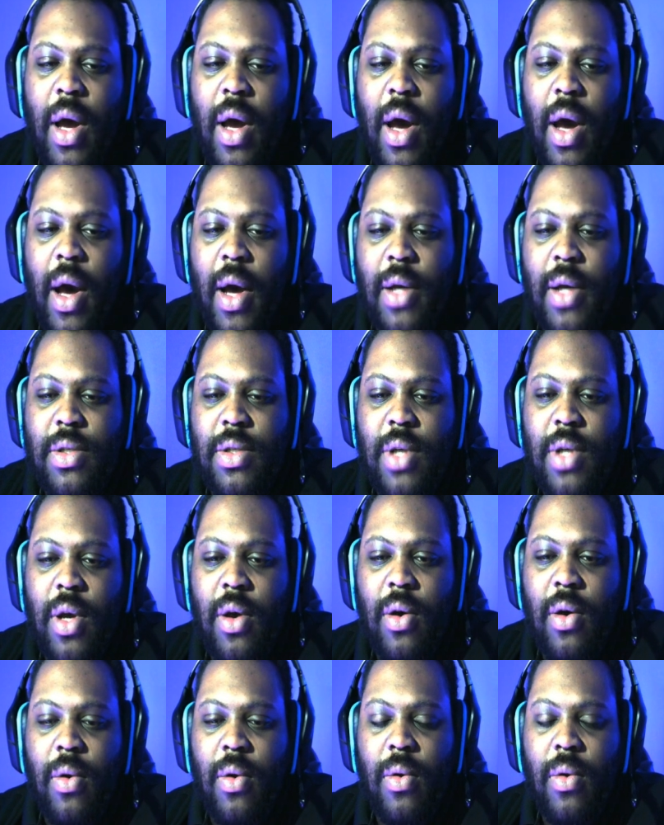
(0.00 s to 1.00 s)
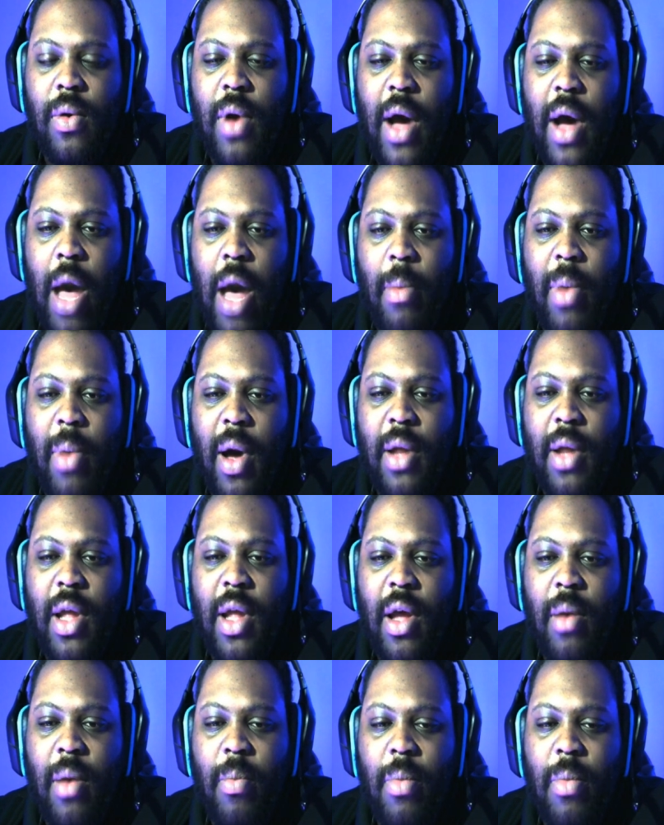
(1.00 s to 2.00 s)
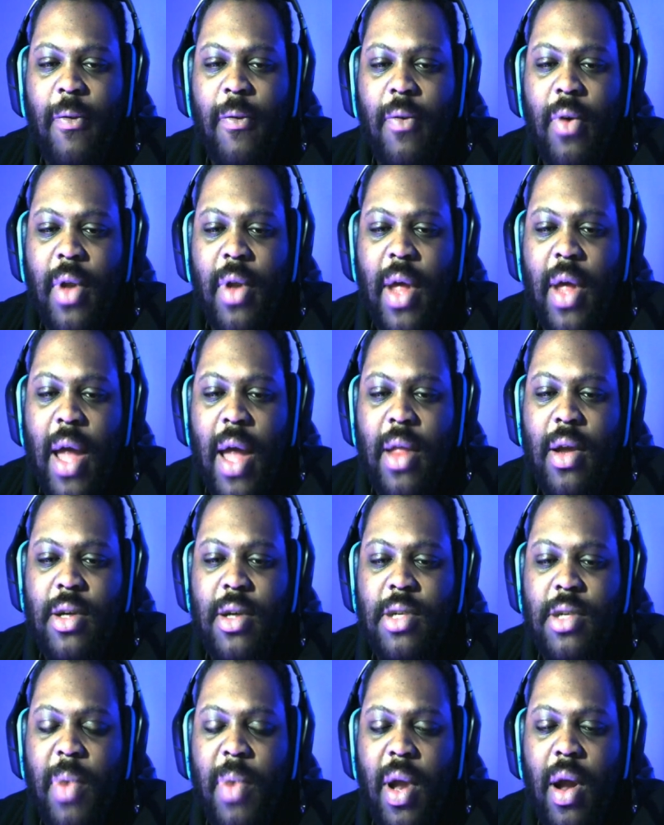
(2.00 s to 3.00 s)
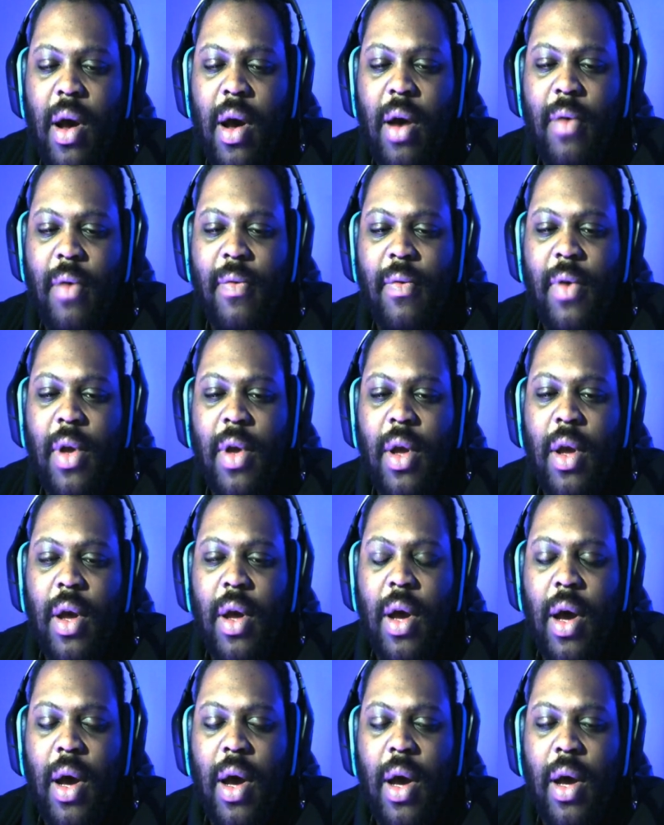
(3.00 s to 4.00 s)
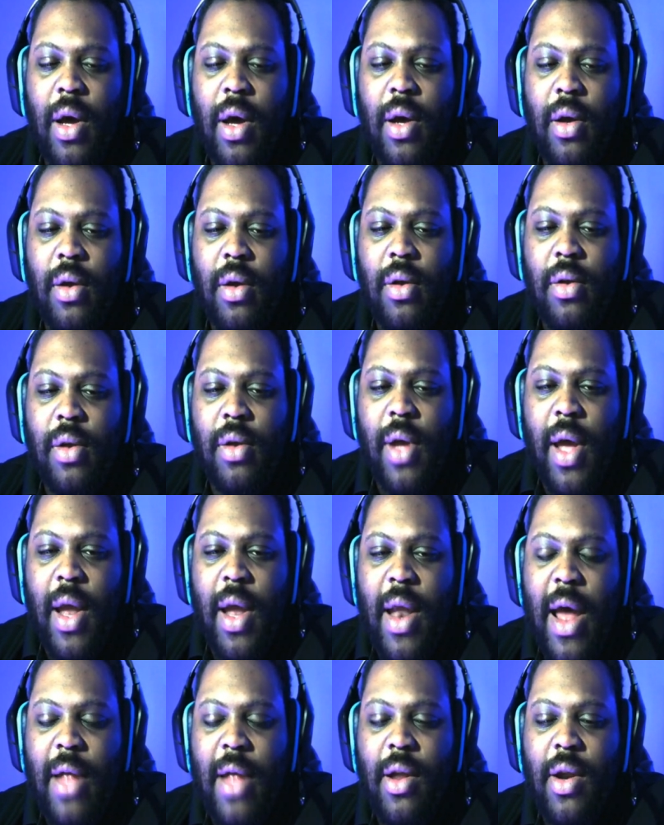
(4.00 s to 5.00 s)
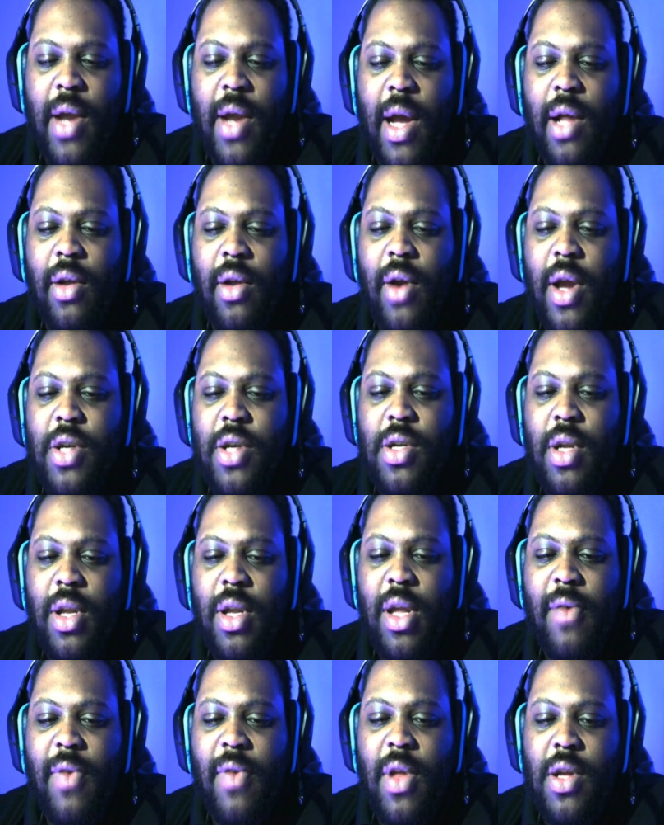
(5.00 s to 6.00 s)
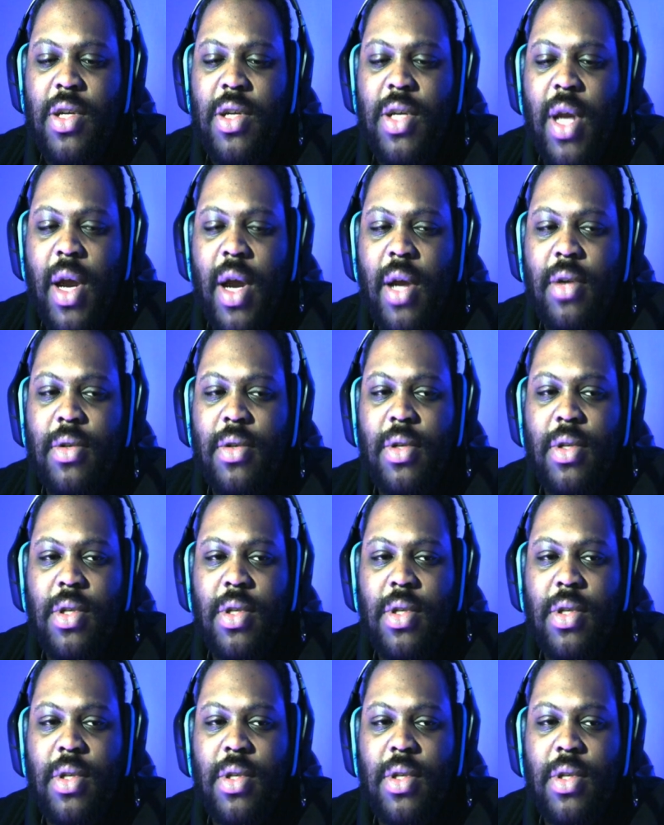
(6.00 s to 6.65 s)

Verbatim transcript: Uh, so I bought them before they had their spinoff uh, and had their declaration of dividend shares.